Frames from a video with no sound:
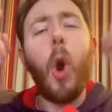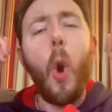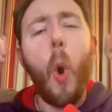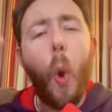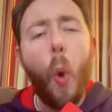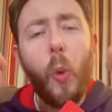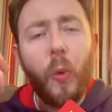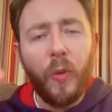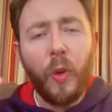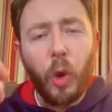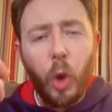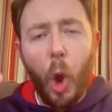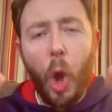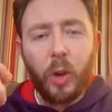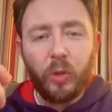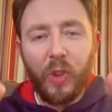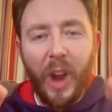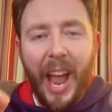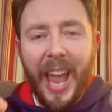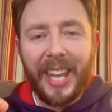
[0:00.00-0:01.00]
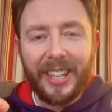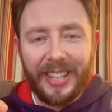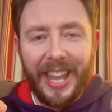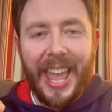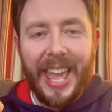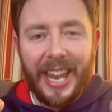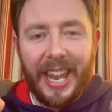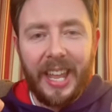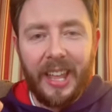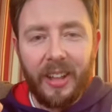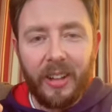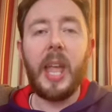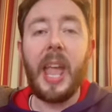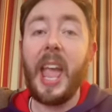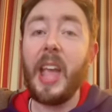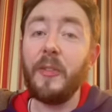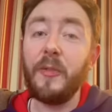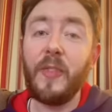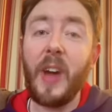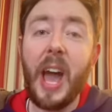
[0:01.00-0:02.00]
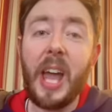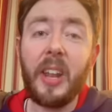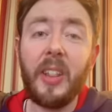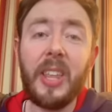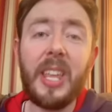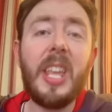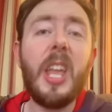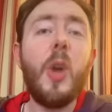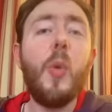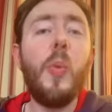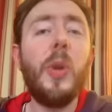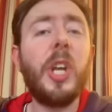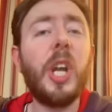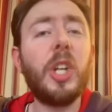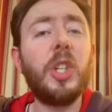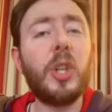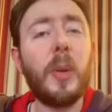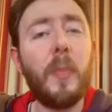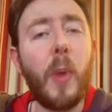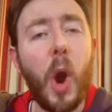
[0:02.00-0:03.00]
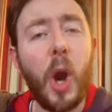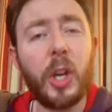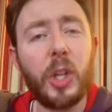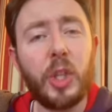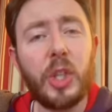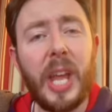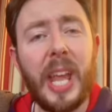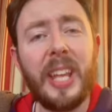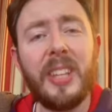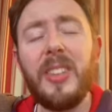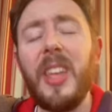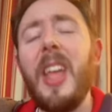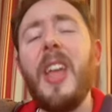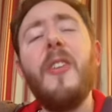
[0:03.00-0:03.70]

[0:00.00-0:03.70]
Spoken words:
over on Ryan Tannehill. And finally, we got Ja'Marr Chase,